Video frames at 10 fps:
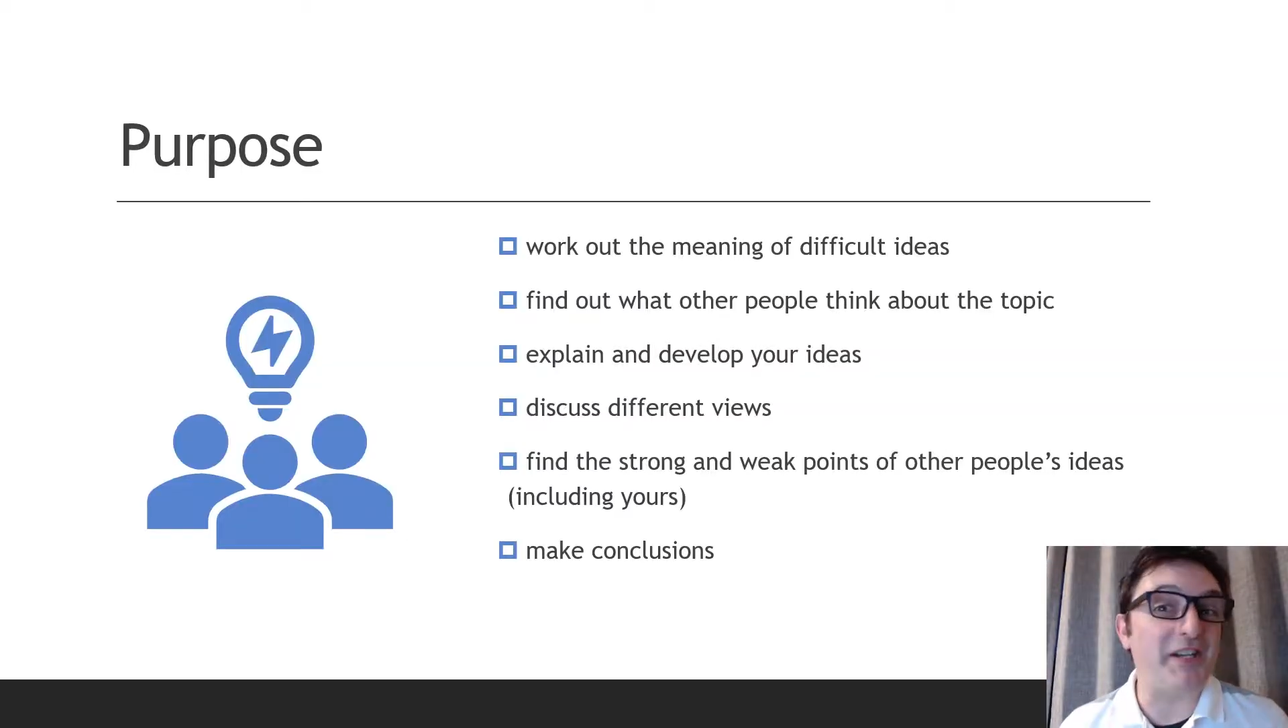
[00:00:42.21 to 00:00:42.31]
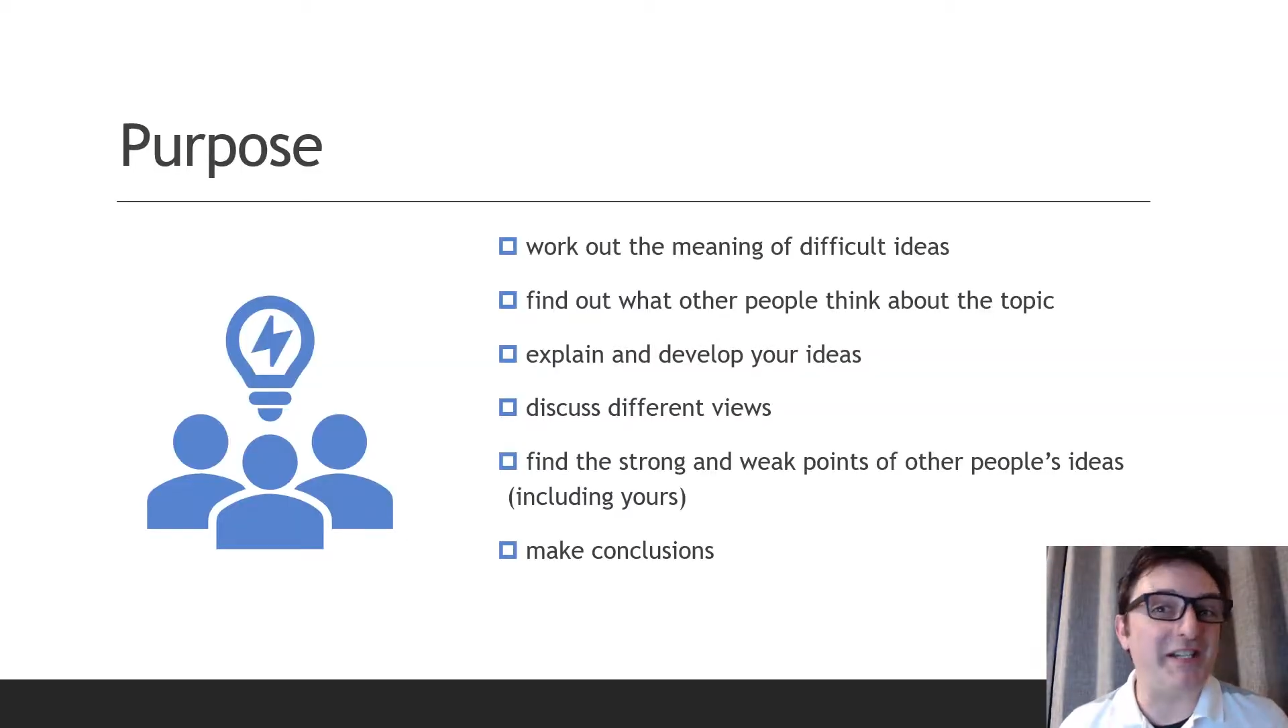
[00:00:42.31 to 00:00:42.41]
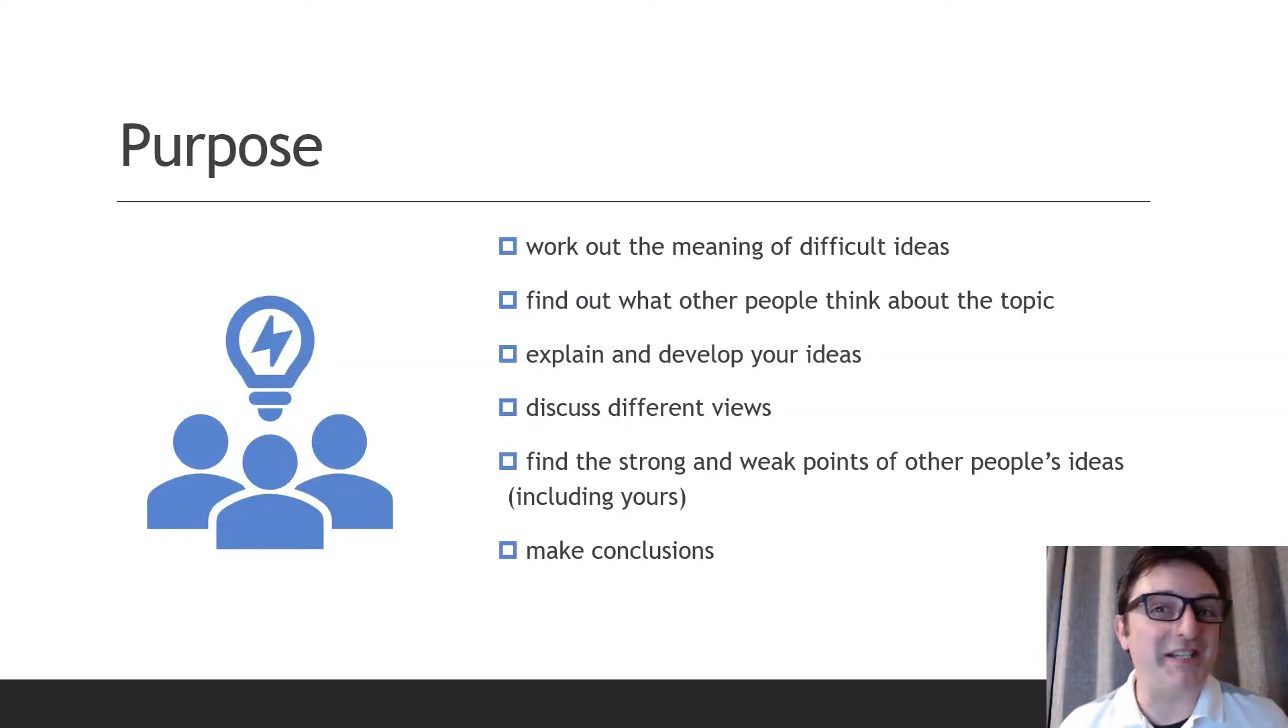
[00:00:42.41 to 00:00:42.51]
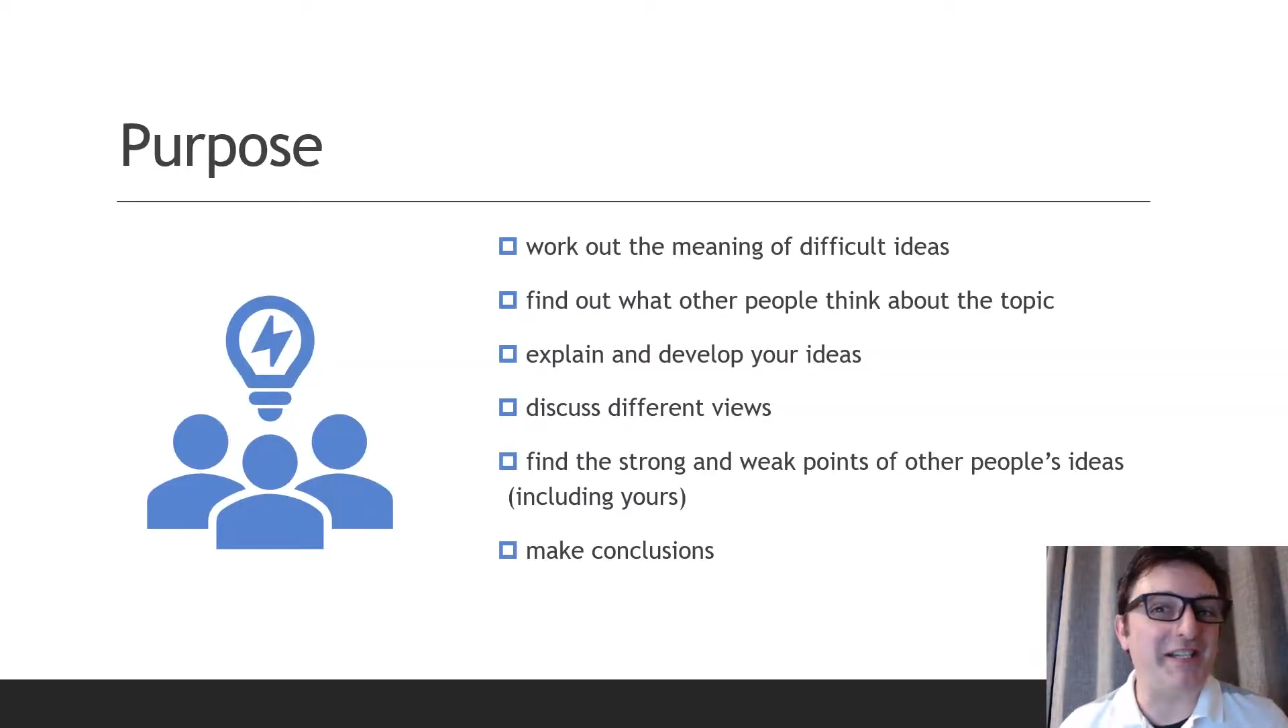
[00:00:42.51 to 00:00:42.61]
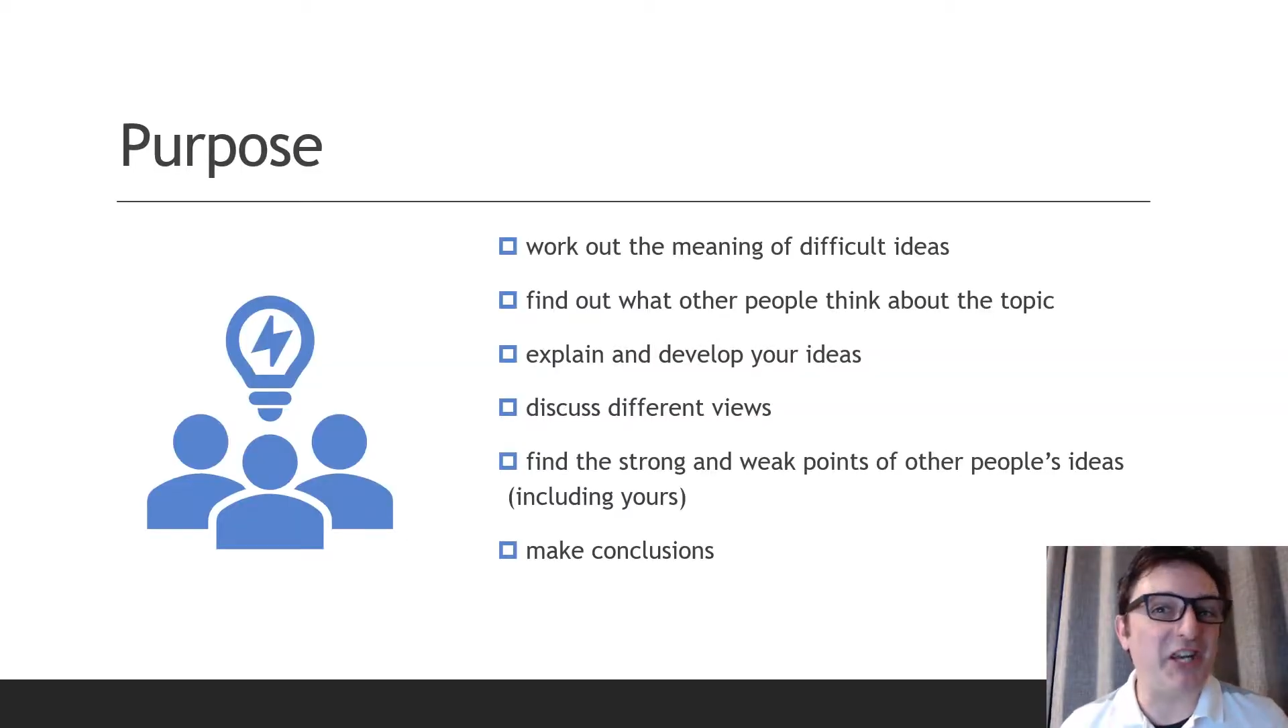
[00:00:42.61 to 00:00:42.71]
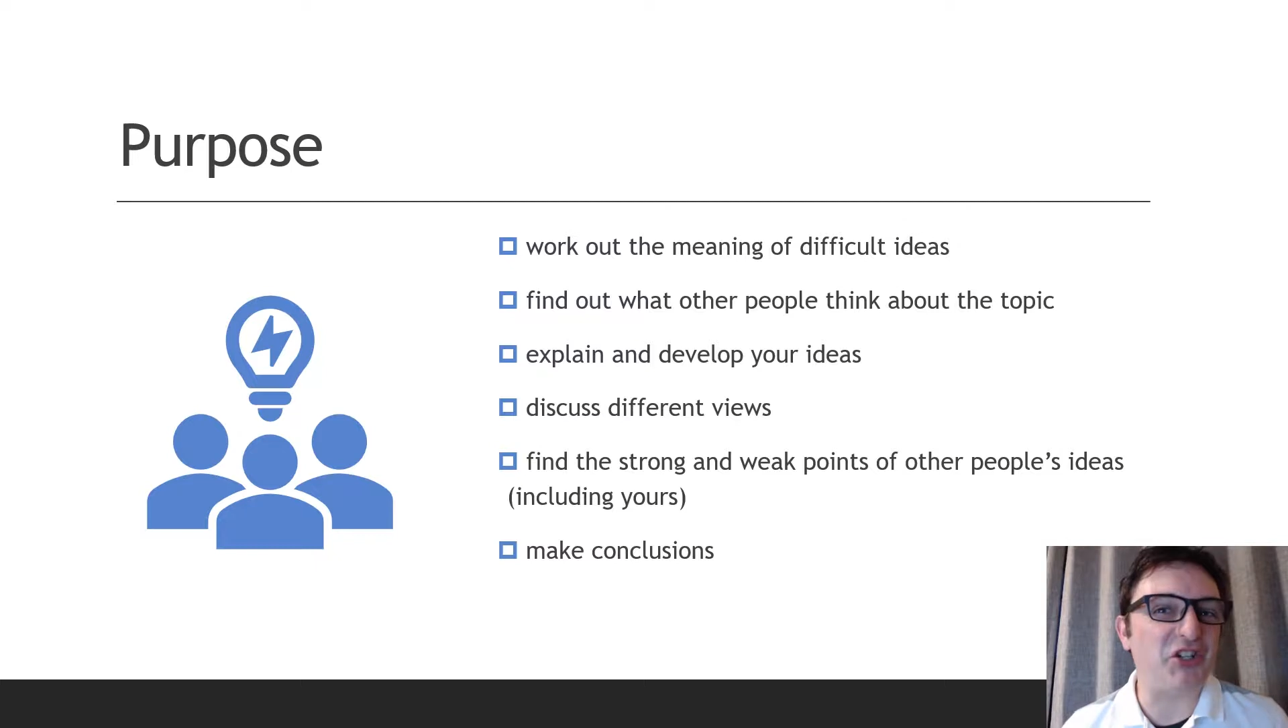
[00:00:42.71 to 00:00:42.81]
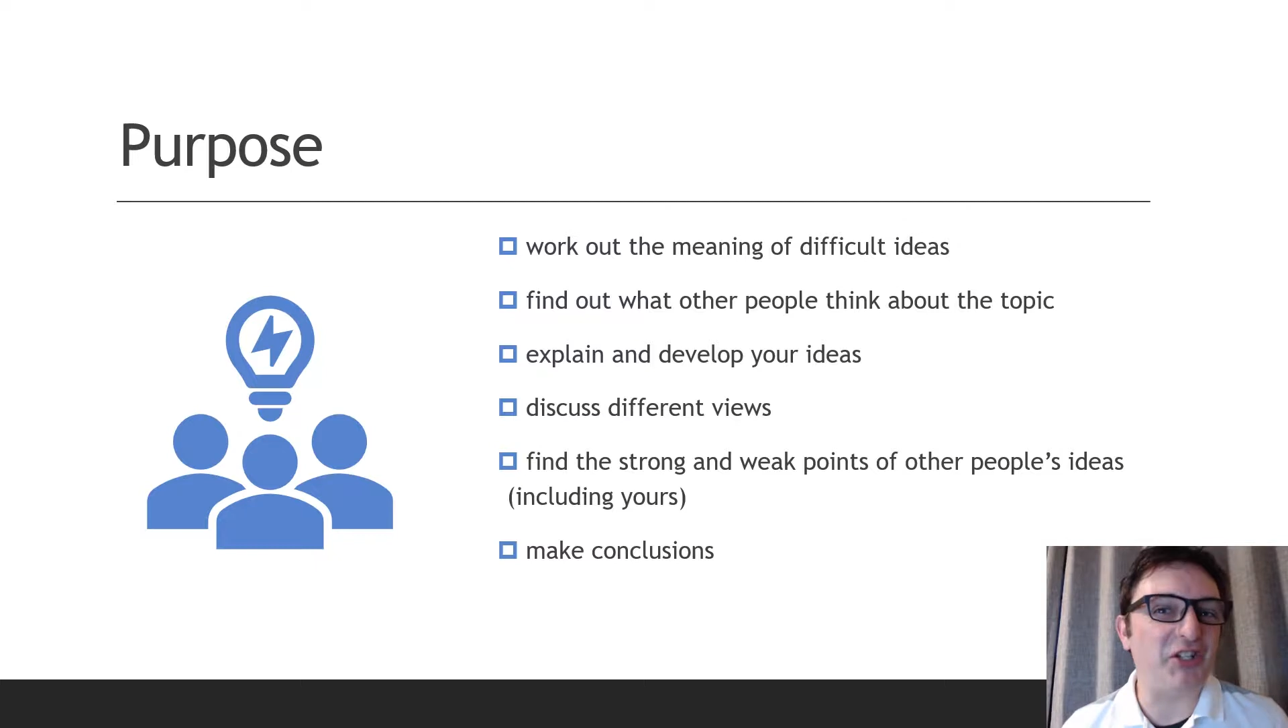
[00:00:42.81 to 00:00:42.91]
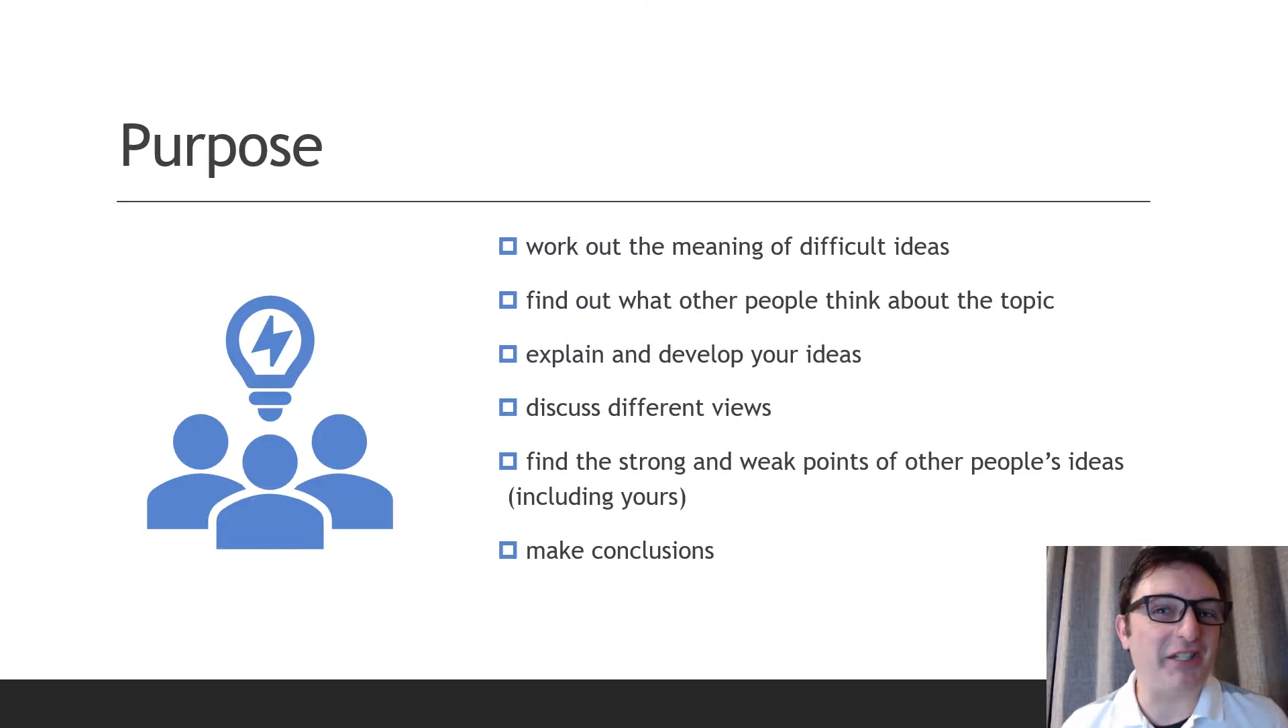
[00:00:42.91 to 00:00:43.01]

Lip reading: discussion